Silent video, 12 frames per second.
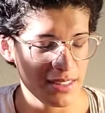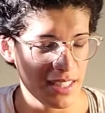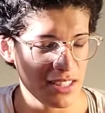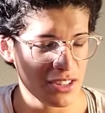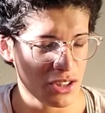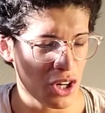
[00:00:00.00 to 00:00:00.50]
I
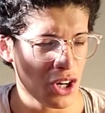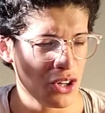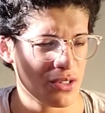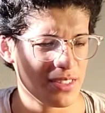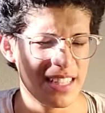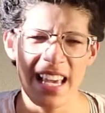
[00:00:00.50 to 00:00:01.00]

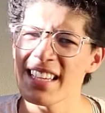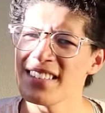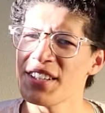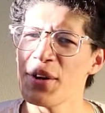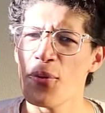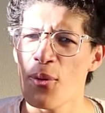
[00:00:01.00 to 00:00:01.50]
start
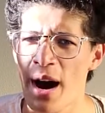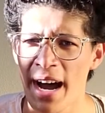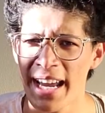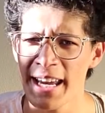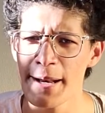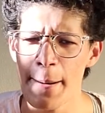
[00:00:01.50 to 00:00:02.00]
tasting
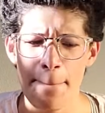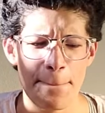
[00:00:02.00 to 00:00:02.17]
wine.